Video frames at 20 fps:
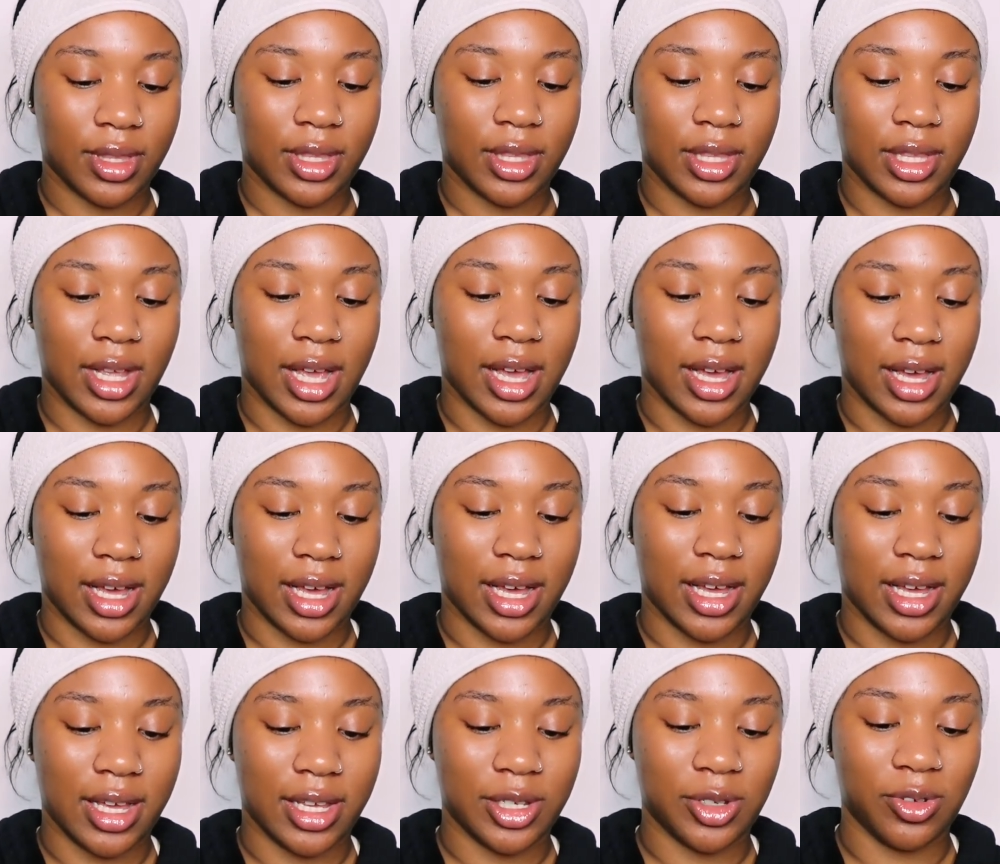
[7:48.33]
that
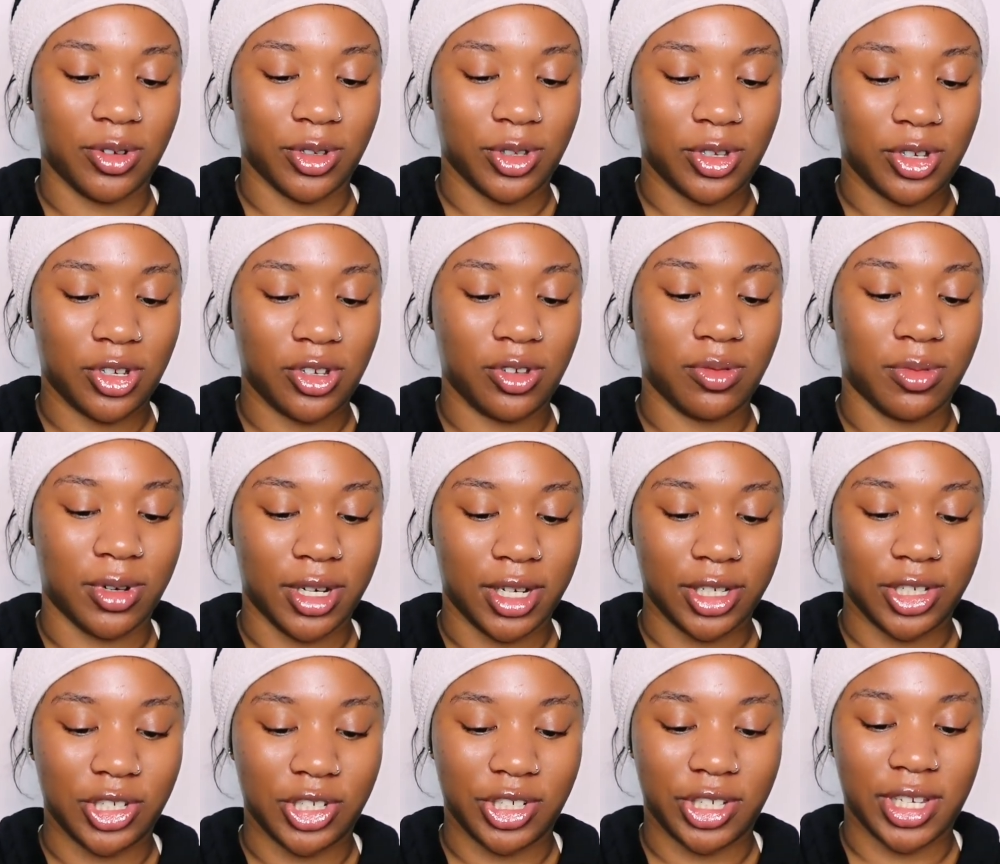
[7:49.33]
it's not too
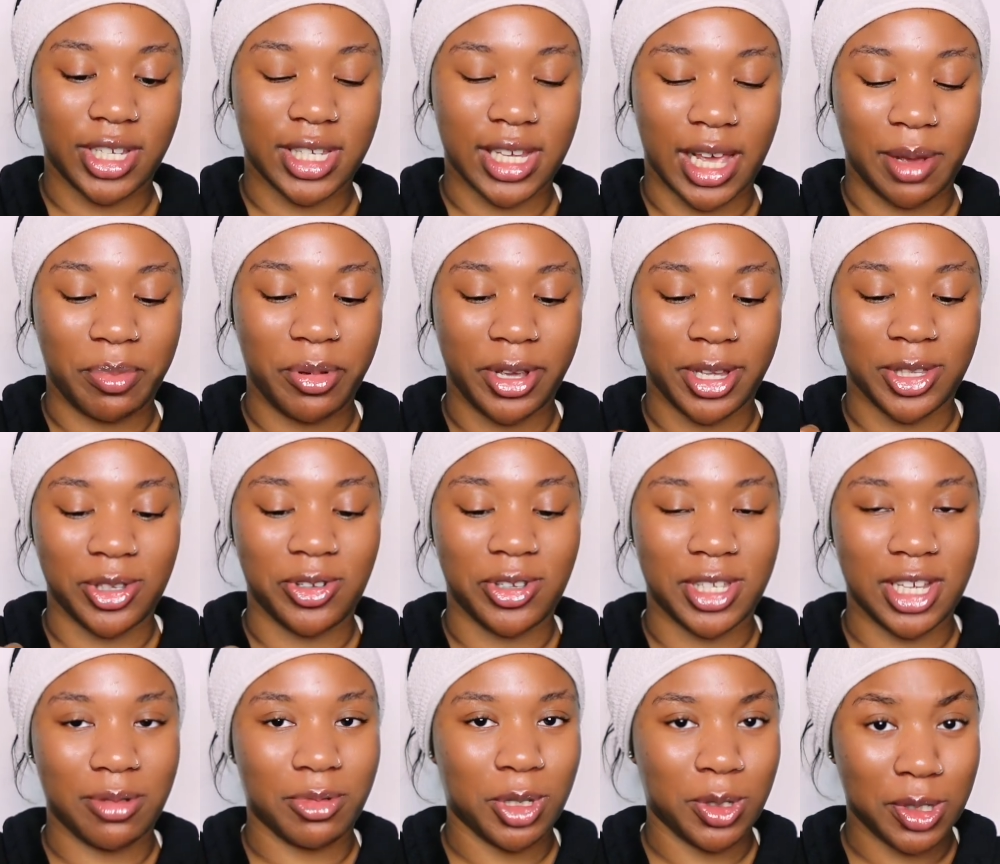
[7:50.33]
much because I put in 2
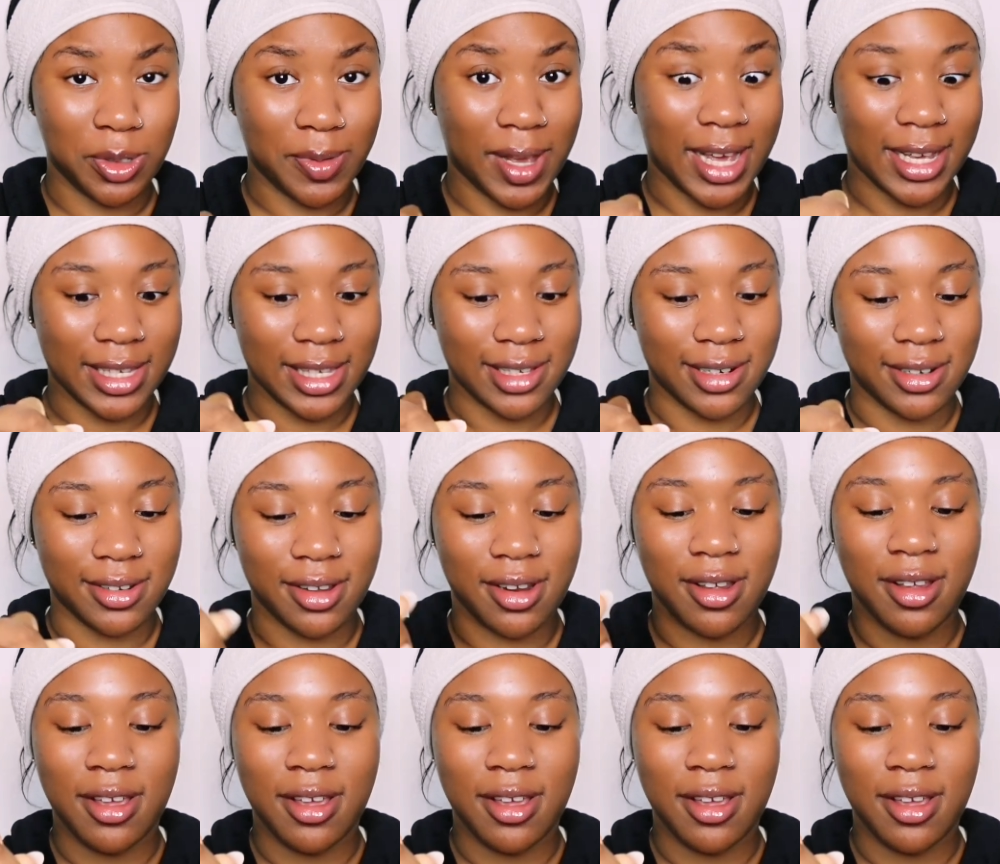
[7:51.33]
tablespoons by accident.